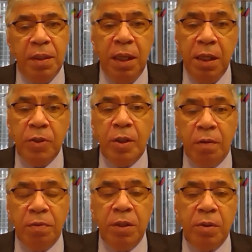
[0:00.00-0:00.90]
adhesion
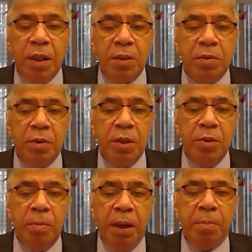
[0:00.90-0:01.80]
of
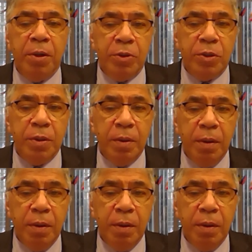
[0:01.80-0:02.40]
new members,